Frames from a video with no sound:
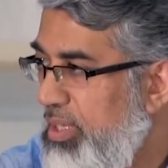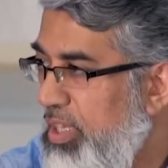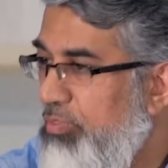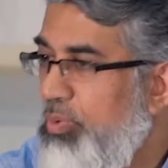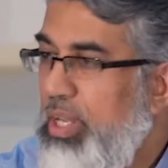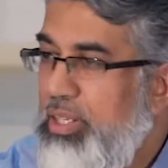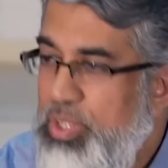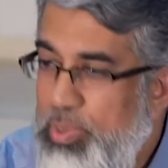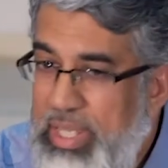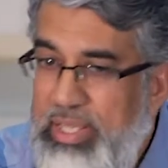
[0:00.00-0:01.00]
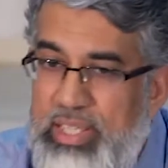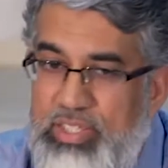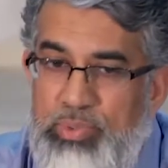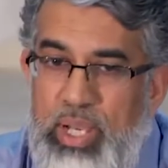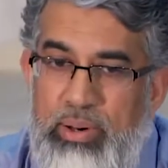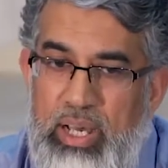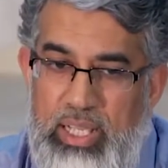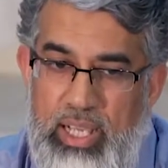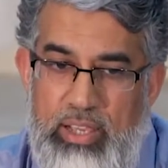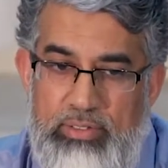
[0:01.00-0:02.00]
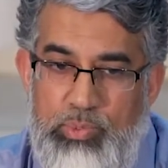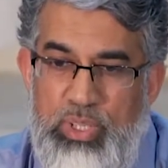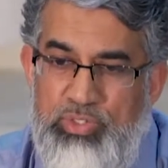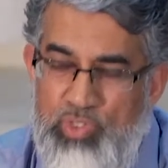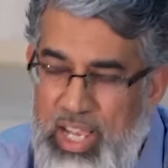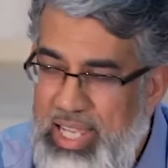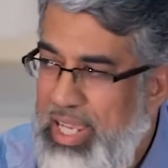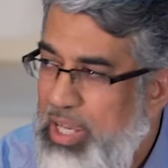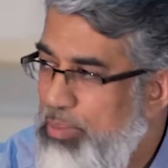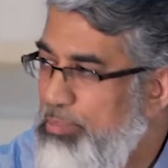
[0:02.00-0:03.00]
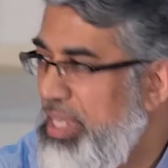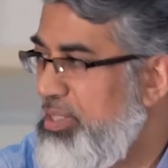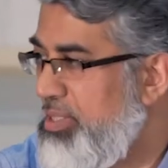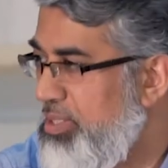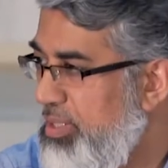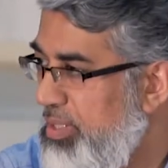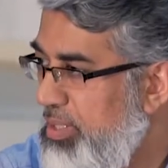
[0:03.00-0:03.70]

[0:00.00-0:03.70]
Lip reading: If we are doing this throughout our lives, we try our best,